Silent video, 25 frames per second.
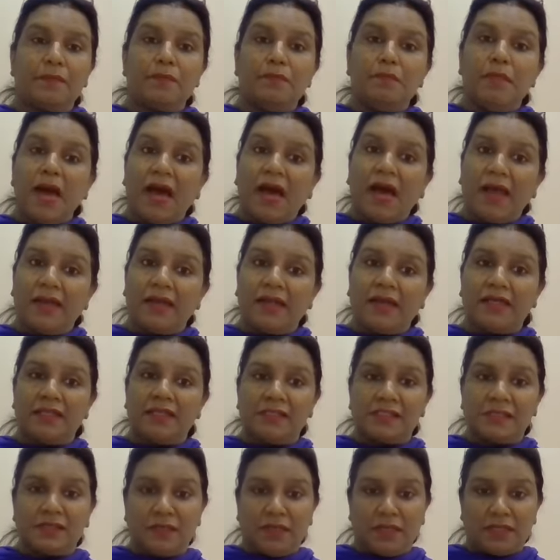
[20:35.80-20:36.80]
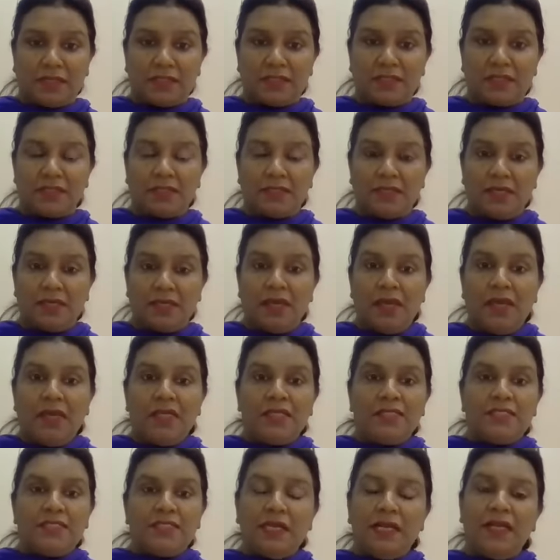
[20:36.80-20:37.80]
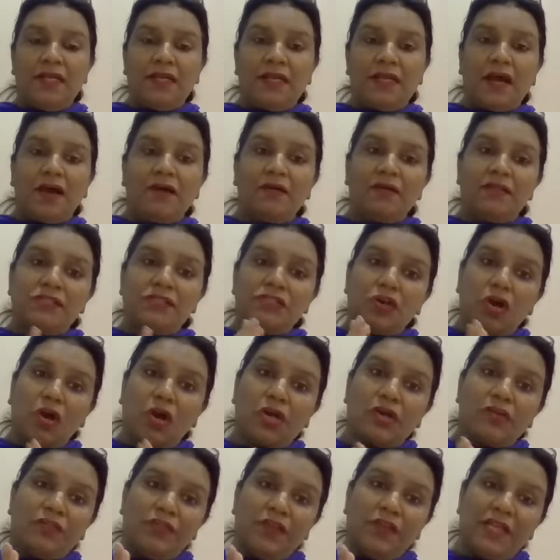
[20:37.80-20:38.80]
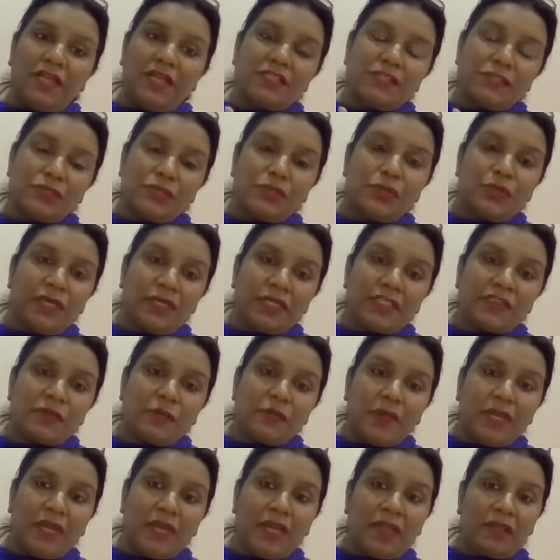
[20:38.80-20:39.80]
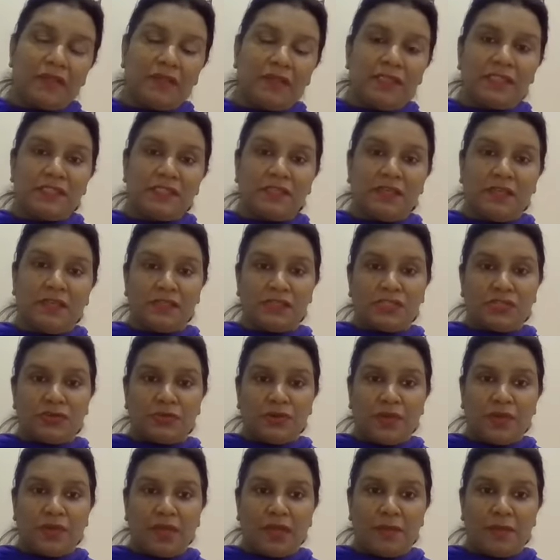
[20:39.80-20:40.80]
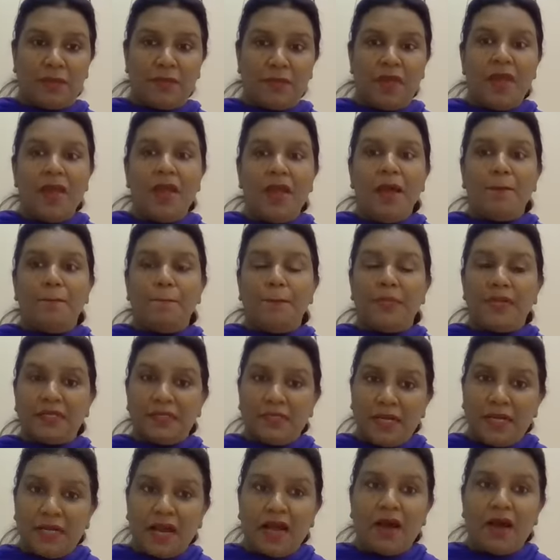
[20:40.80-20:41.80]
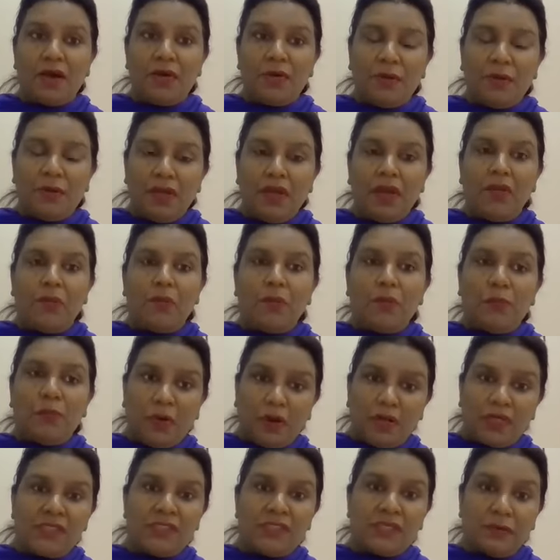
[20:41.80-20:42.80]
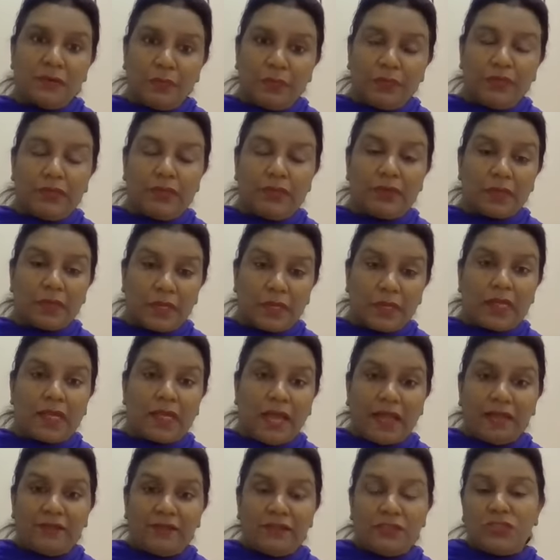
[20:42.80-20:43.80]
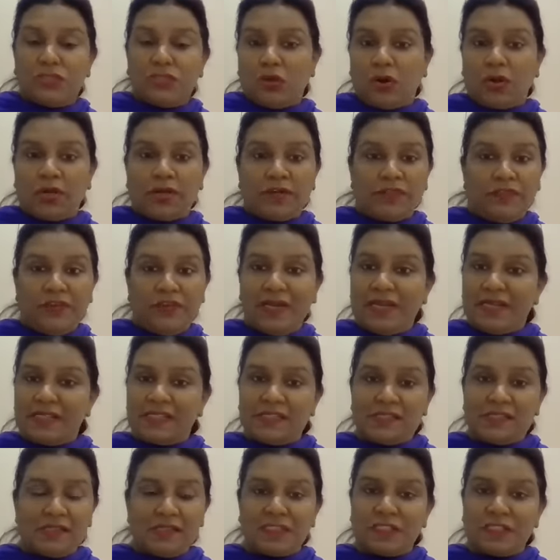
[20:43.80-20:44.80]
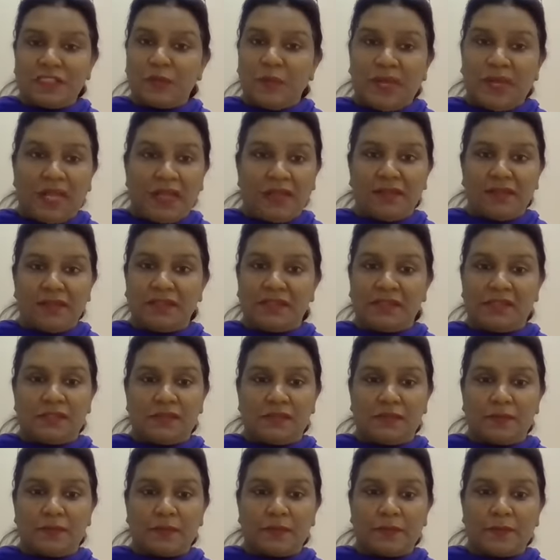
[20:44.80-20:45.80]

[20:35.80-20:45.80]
Man has created. Till now, his geography lesson could explain these things to him, but now, can the geography lesson explain this?